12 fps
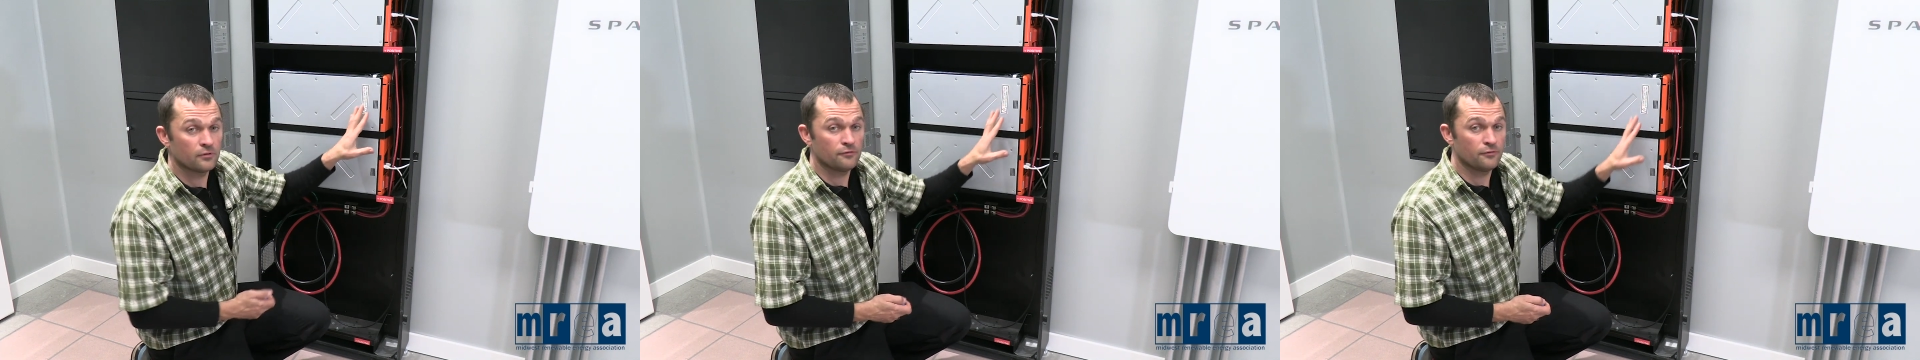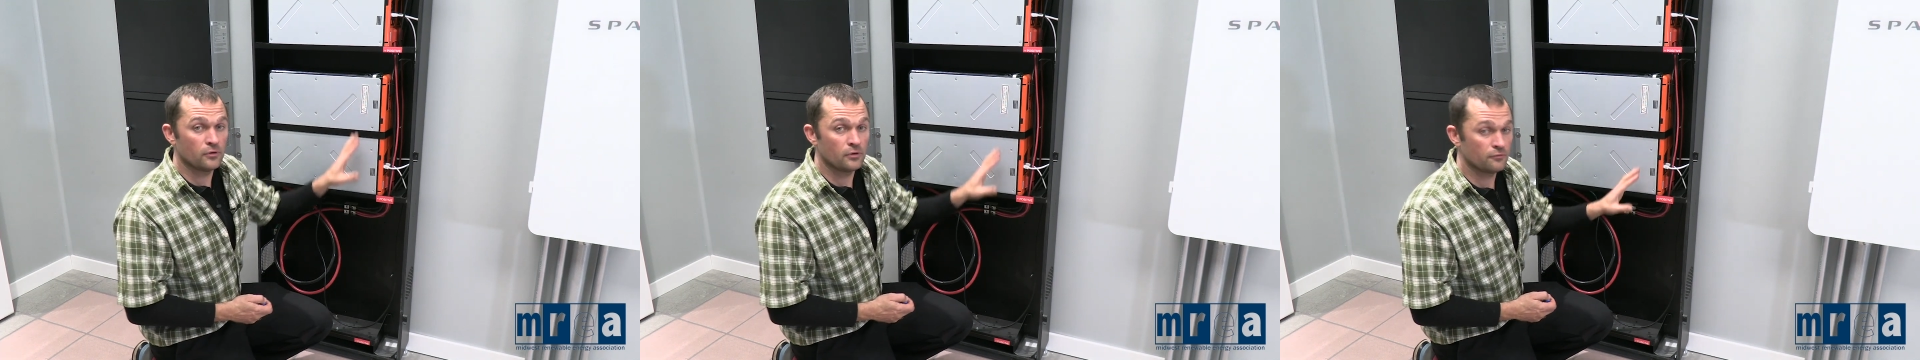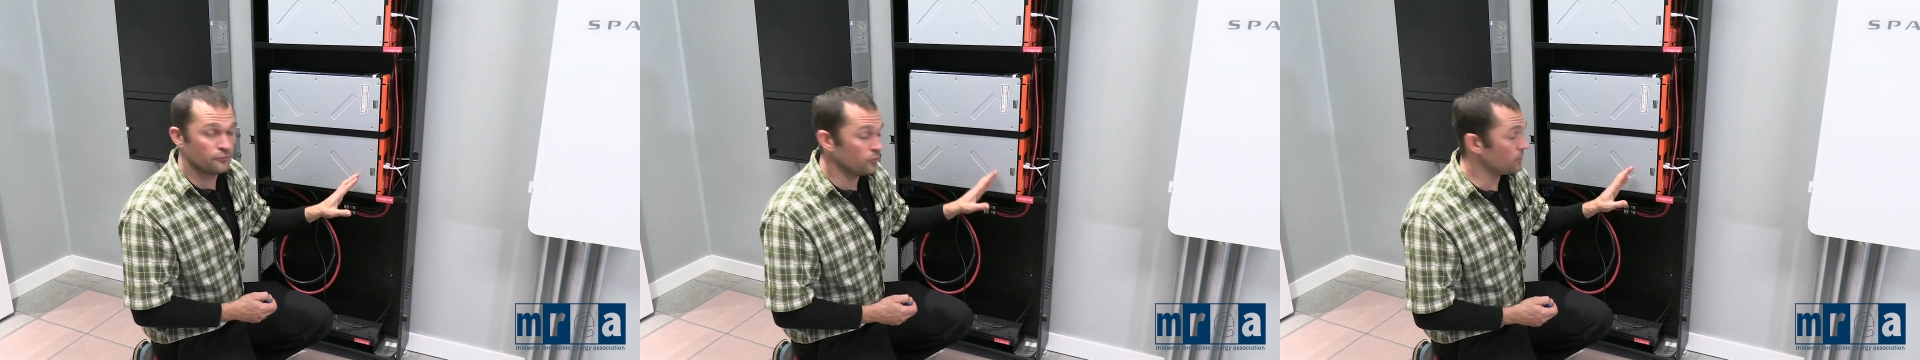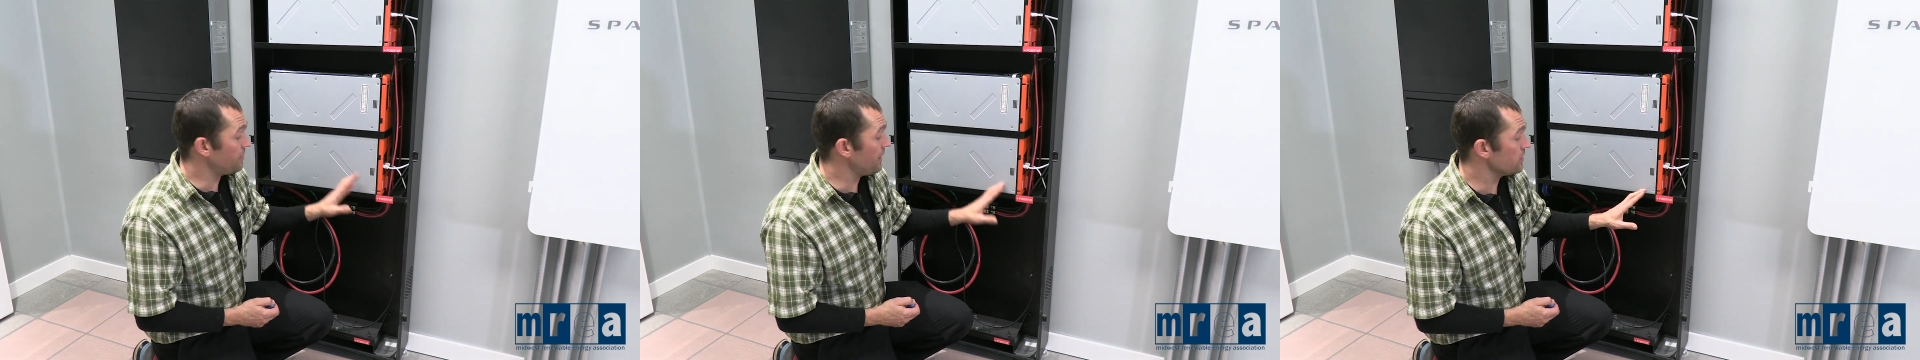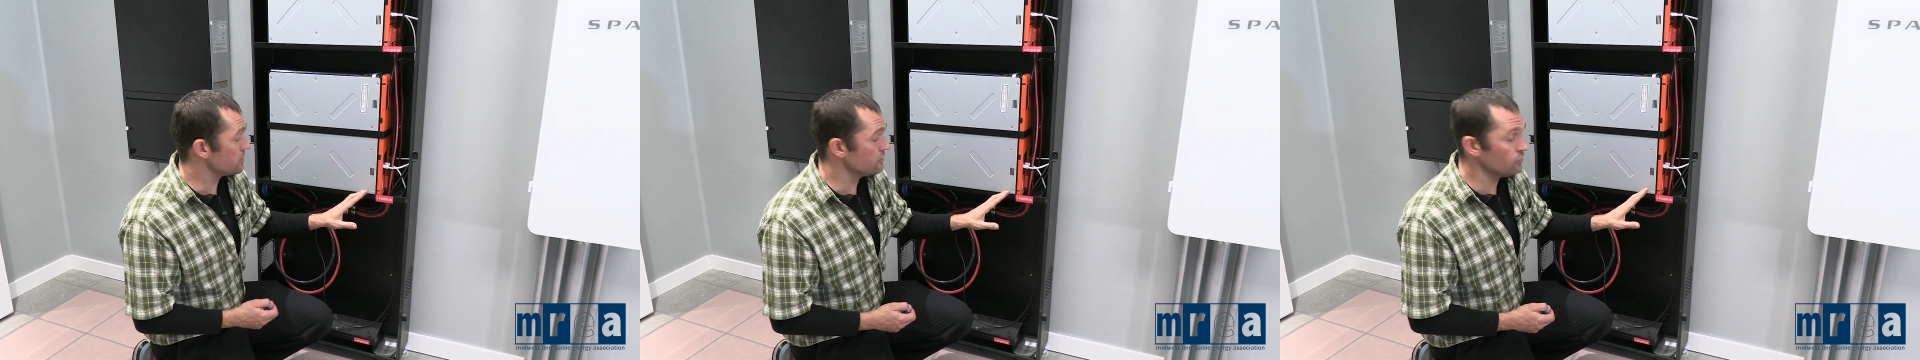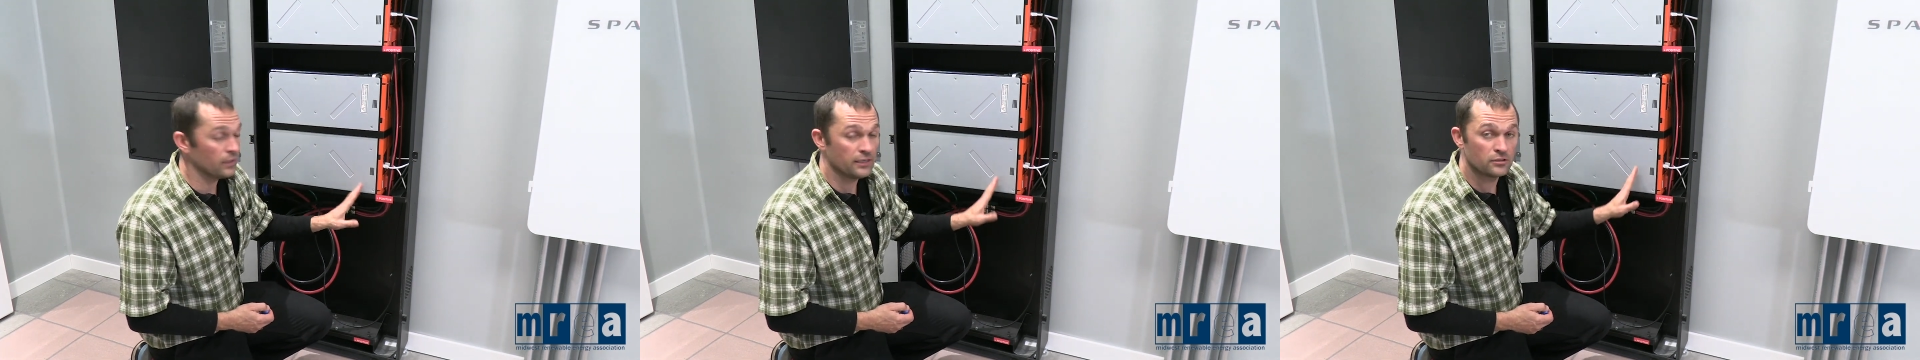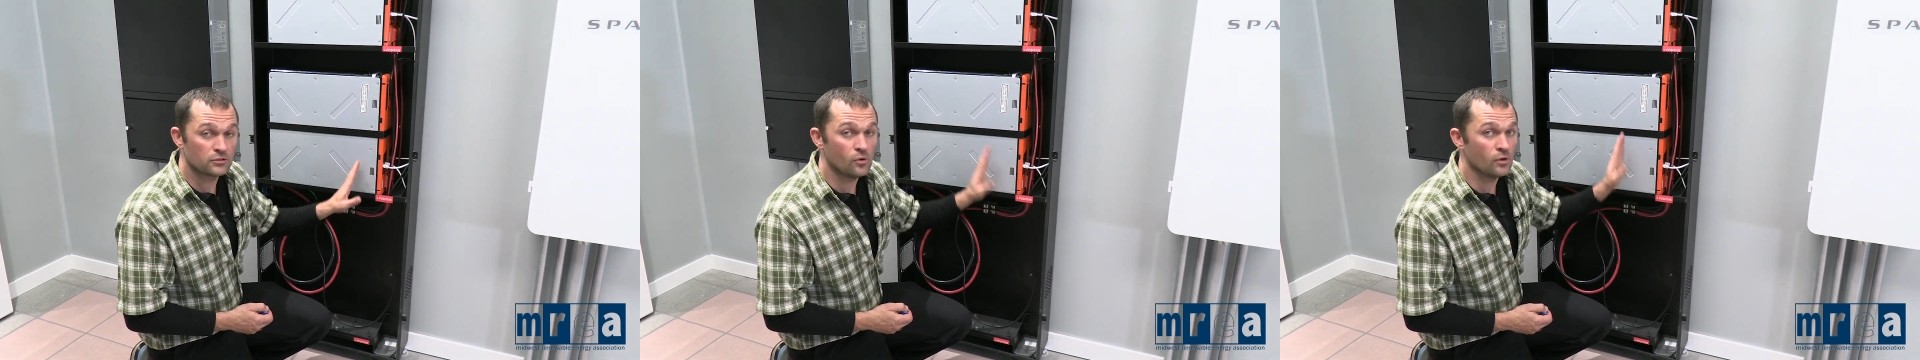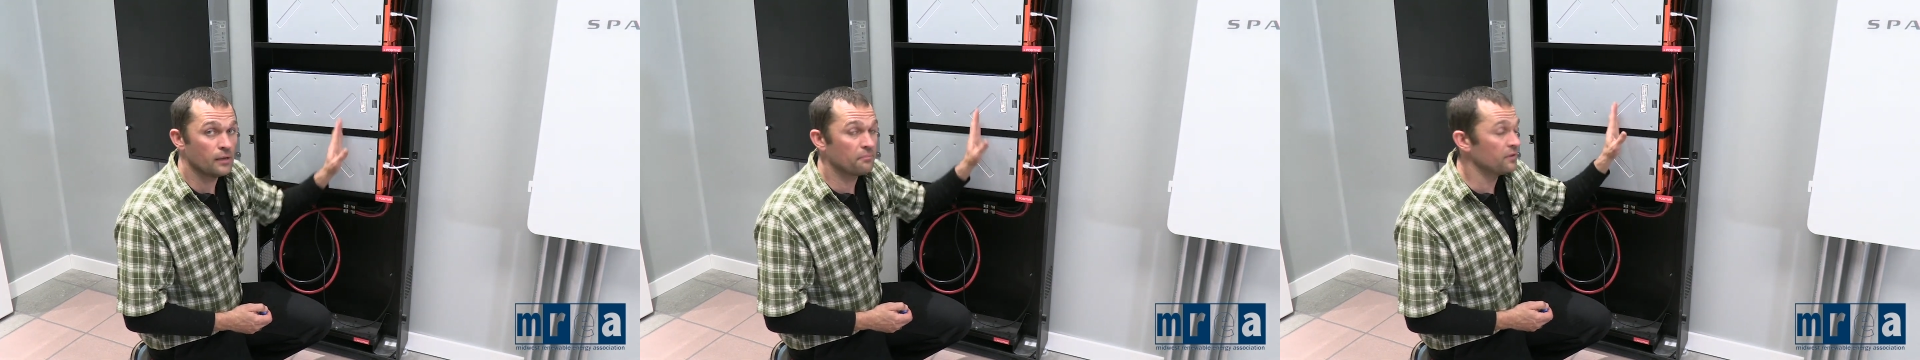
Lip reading: to the four pairs of wires going